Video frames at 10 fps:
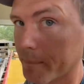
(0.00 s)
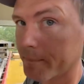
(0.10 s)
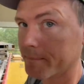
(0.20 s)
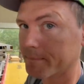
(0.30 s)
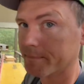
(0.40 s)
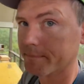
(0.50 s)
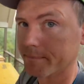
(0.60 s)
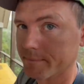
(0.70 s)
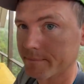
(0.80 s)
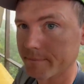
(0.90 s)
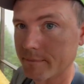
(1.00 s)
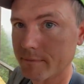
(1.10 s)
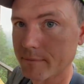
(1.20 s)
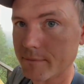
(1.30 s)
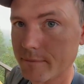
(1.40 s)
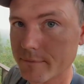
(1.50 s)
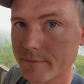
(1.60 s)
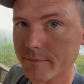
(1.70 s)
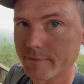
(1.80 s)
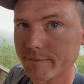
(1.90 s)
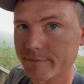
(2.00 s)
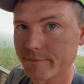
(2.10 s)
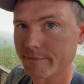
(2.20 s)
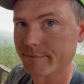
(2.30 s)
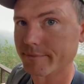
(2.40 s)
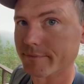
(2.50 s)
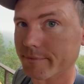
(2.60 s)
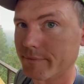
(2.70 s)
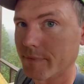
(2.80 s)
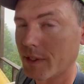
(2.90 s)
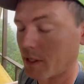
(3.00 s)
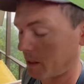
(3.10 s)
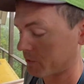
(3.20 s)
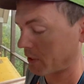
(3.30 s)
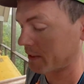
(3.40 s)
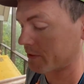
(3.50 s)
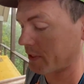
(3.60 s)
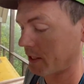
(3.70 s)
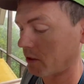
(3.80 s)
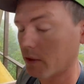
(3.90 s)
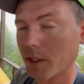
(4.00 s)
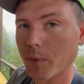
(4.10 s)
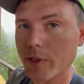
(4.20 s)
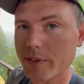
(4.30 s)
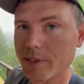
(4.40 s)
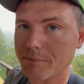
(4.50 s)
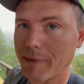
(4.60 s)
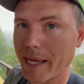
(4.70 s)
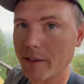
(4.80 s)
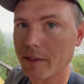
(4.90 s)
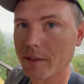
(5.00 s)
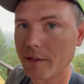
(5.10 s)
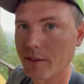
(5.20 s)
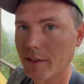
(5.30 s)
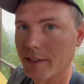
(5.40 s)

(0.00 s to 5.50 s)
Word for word: Seriously, I'm getting pretty proud of you. That was pretty to the point. I'm trying to say only words that matter. Yeah. Wow.